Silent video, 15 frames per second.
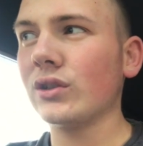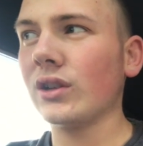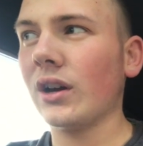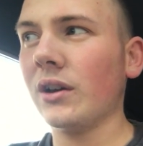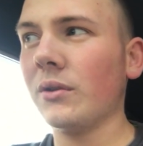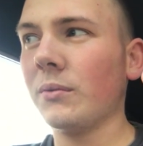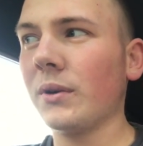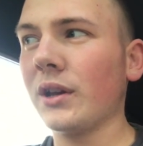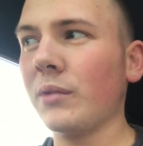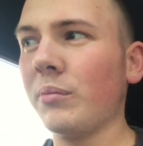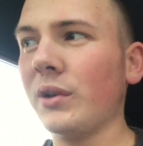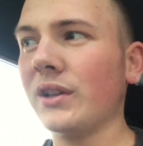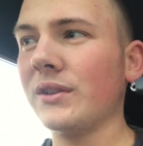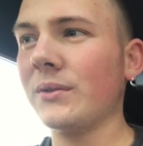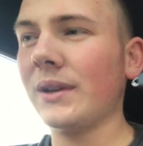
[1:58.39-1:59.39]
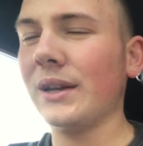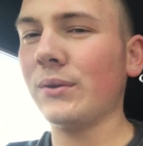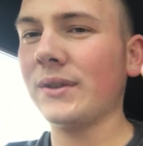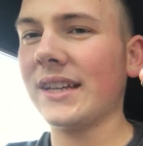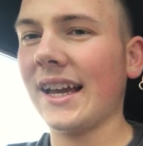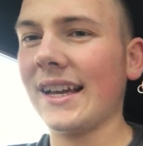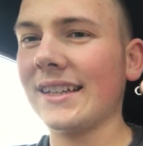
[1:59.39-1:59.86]
So we're going to put it to a
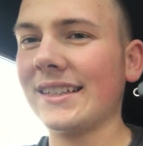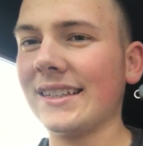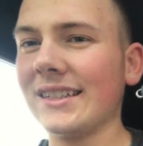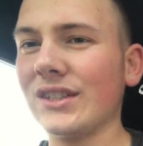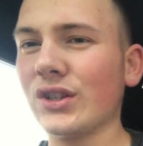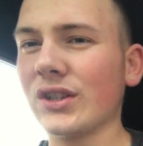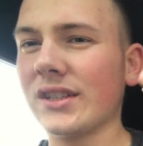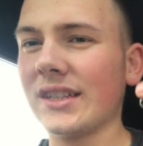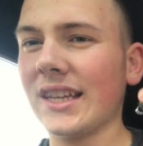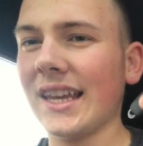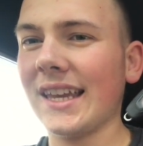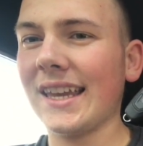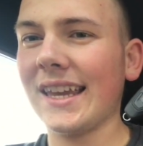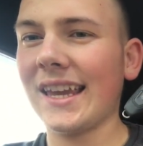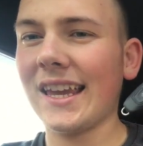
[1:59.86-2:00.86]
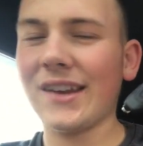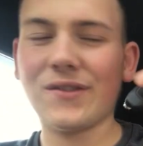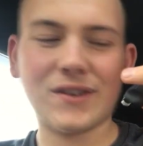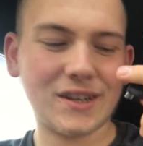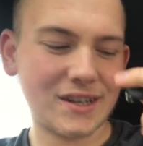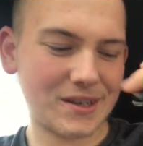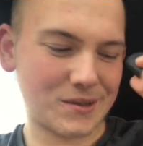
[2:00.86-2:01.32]
little test and just see
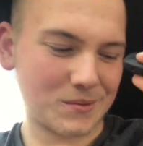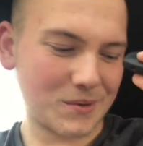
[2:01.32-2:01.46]
if it does